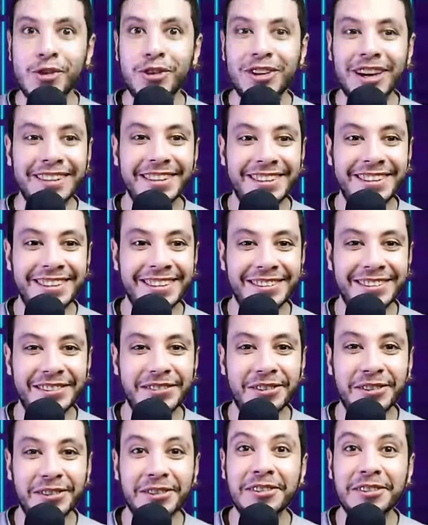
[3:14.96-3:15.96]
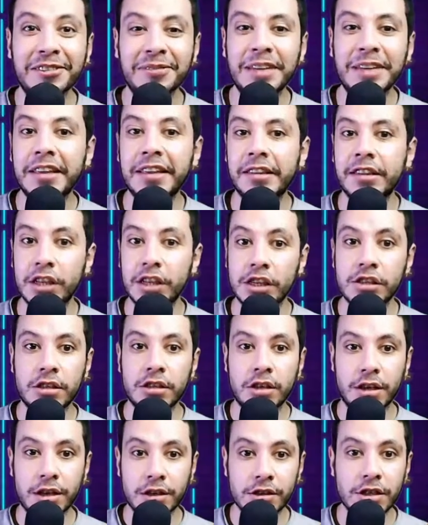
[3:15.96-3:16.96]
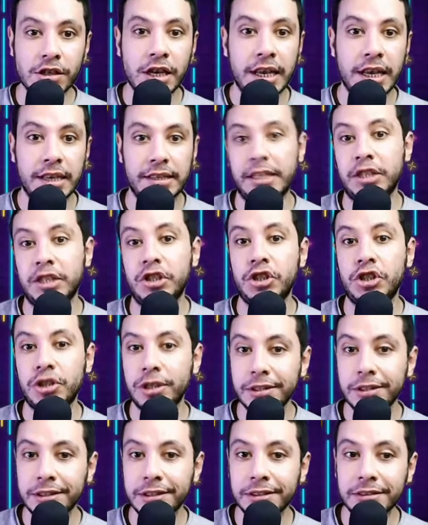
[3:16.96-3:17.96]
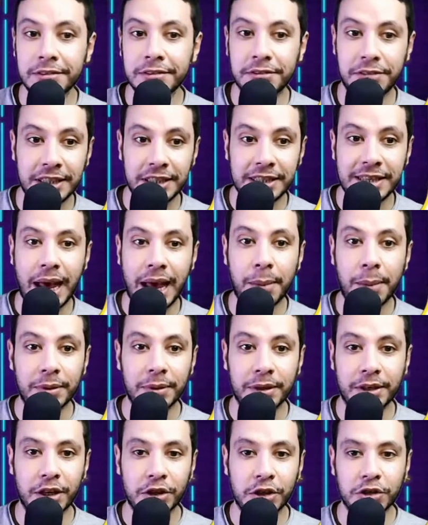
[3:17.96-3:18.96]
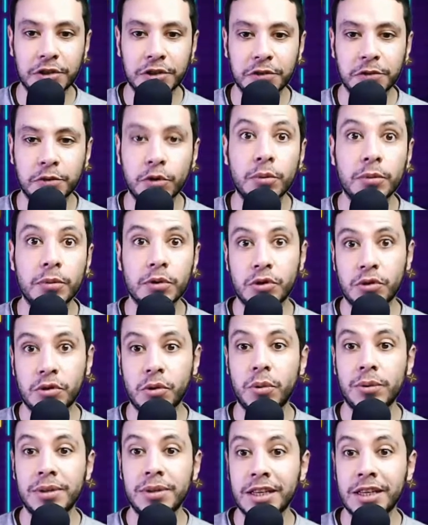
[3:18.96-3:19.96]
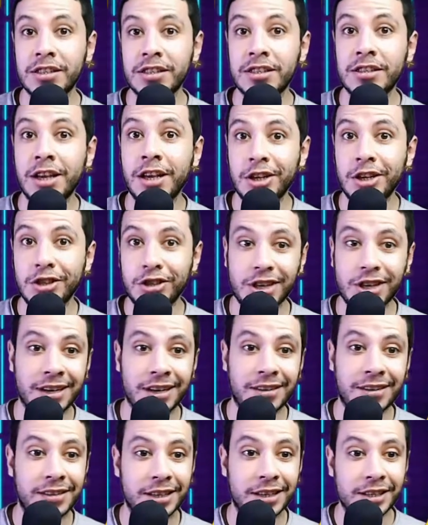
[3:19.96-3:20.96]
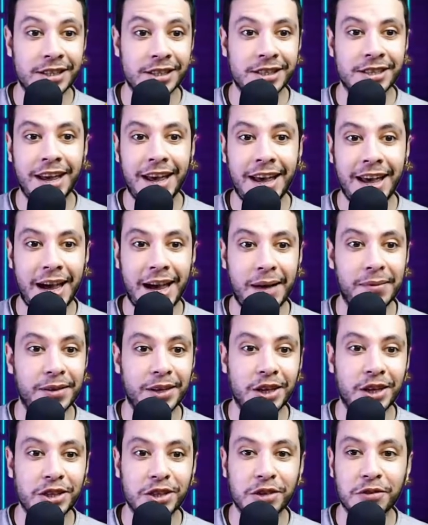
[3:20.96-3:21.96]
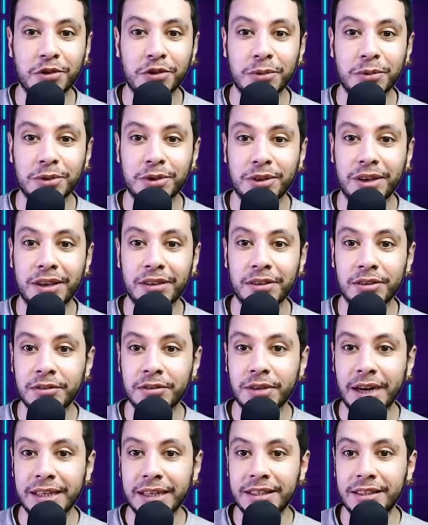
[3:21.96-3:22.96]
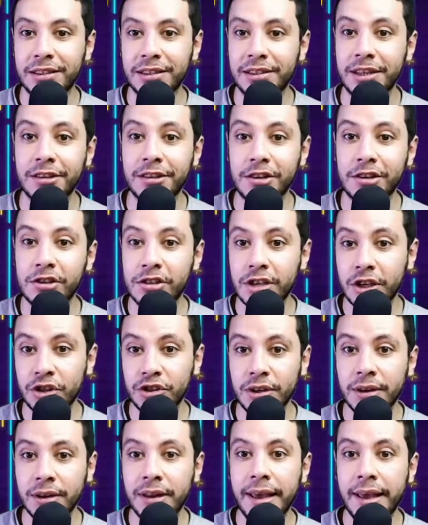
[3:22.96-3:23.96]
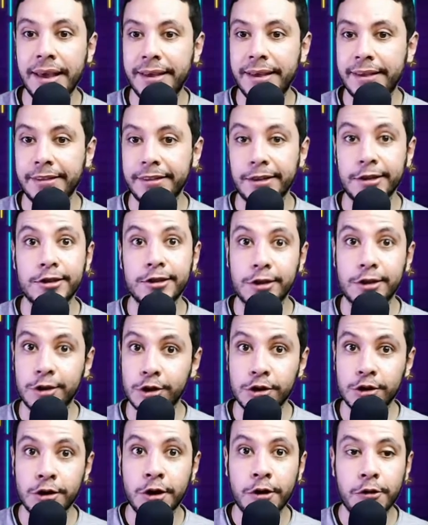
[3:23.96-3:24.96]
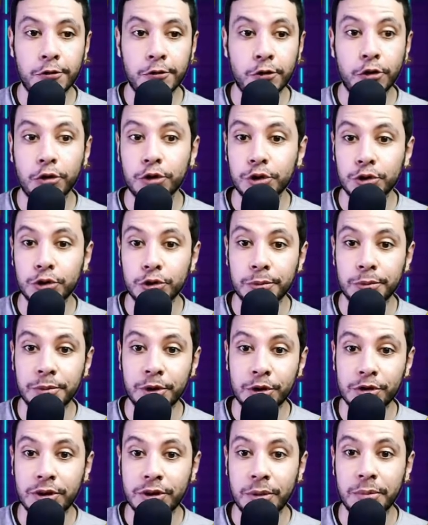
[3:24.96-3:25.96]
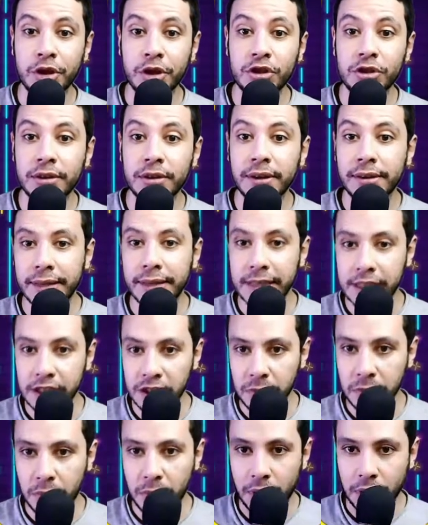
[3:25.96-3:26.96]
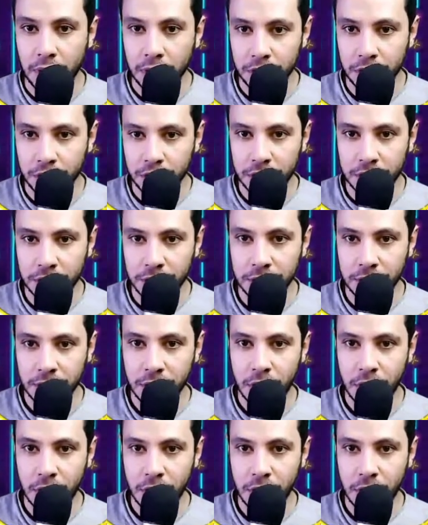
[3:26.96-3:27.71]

right here in front of me, this is the Schengen visa application form. So let's check this application form together right here in this section. This is for your personal picture. This margin